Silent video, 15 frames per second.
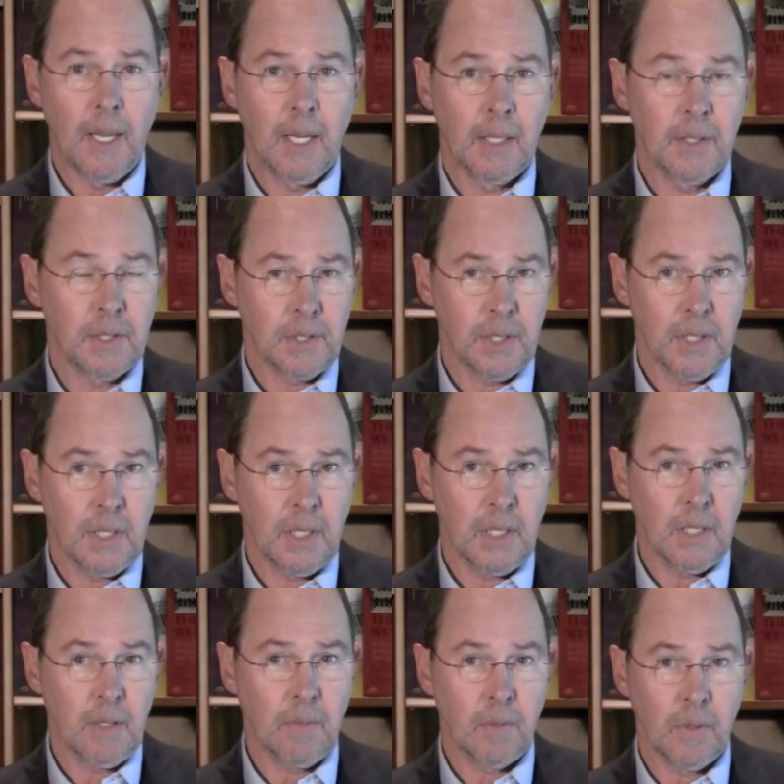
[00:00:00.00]
and the
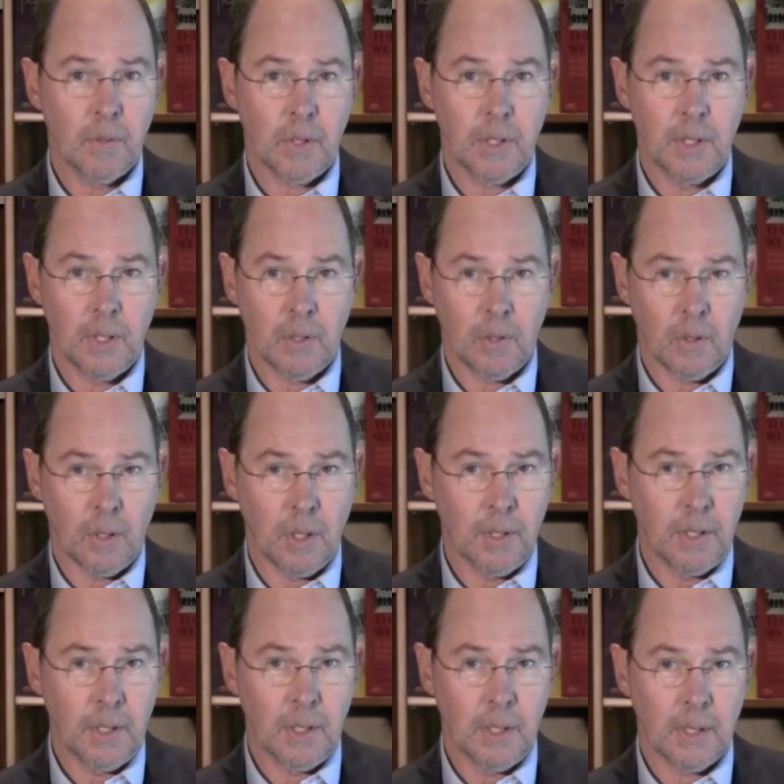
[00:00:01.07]
CD you can hear all of
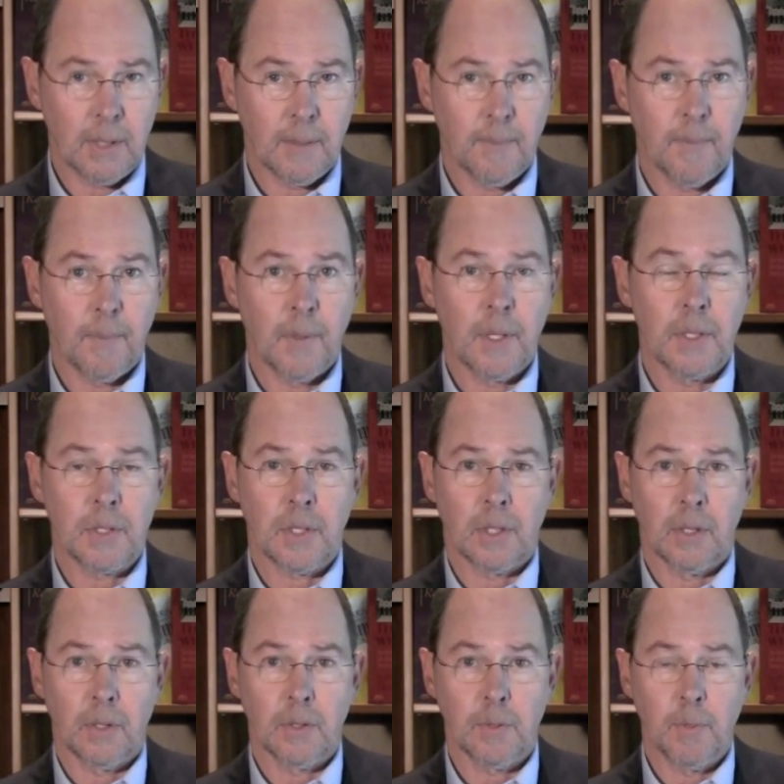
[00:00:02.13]
the
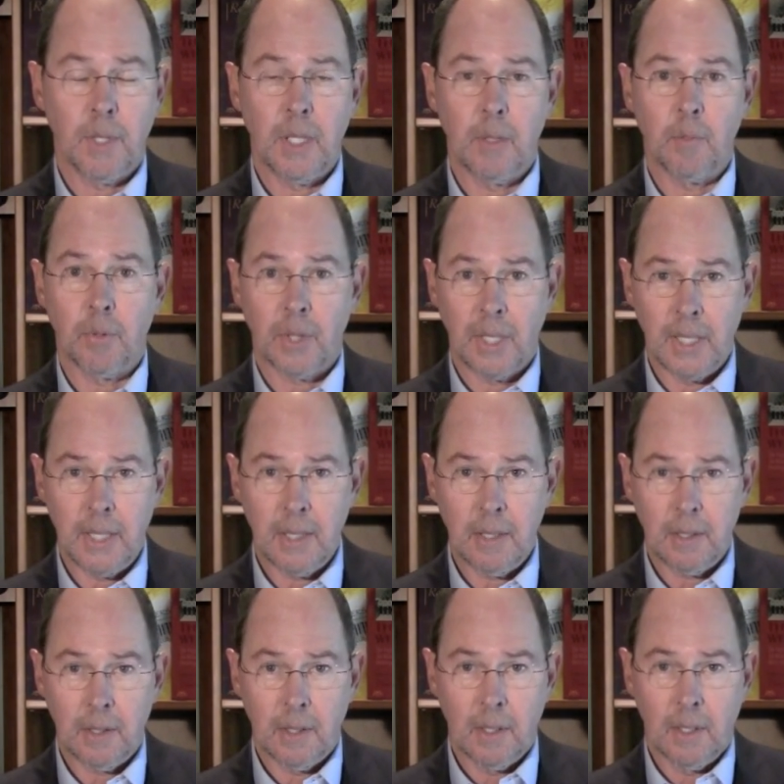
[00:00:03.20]
solos being played.